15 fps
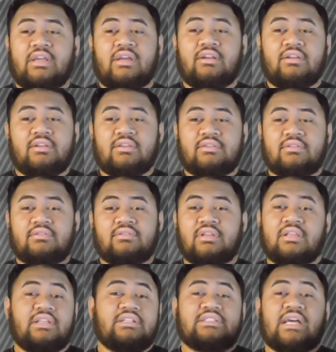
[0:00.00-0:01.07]
And
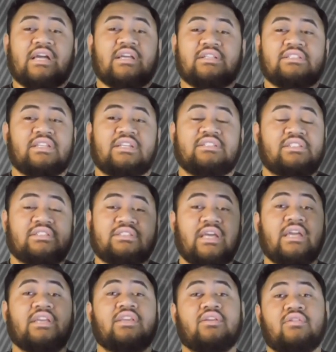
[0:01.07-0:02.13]
the least I could say is just
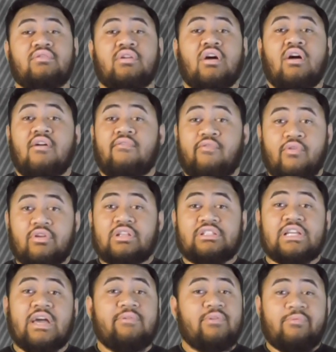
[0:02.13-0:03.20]
thank you for the
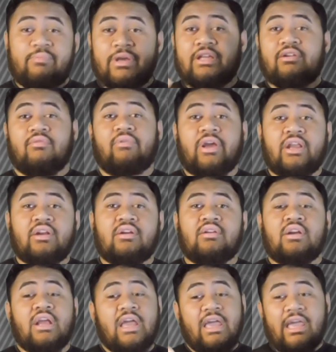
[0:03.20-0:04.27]
time you've been a Raider.